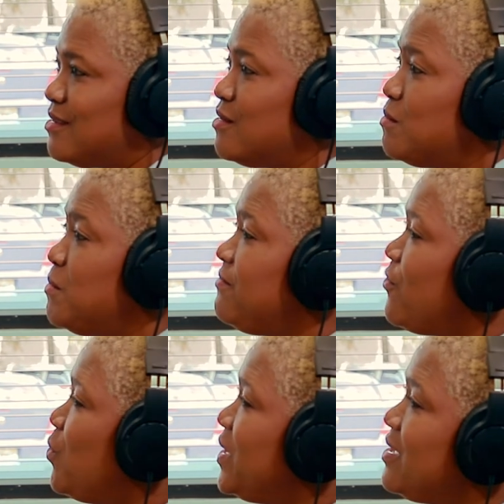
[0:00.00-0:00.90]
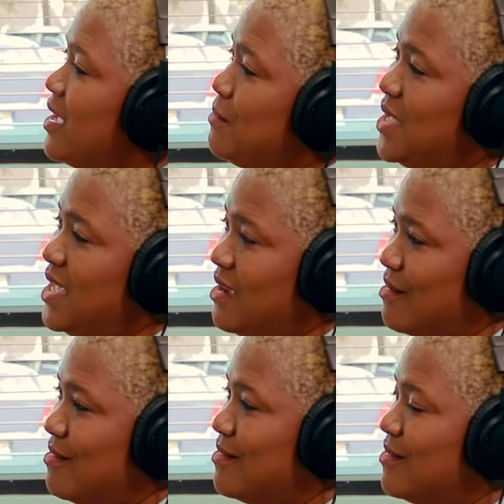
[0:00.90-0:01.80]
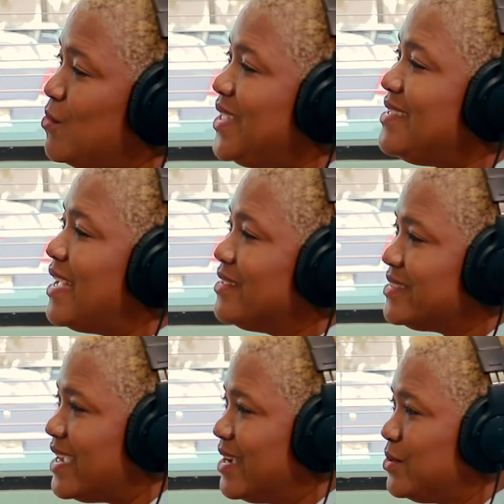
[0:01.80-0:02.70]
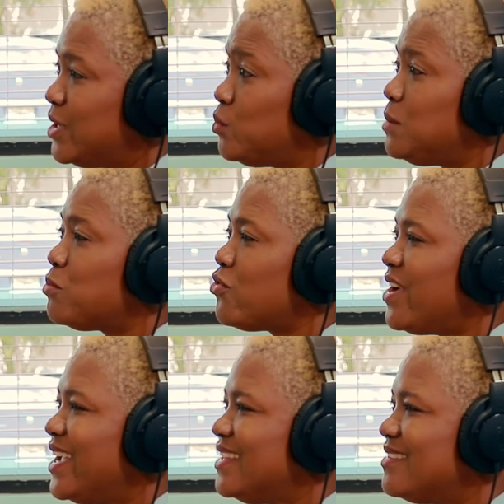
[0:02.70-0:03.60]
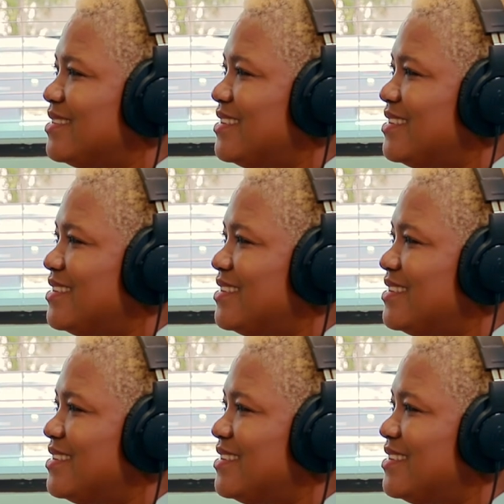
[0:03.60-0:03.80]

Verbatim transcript: together. Before we came here, we knelt down and we prayed.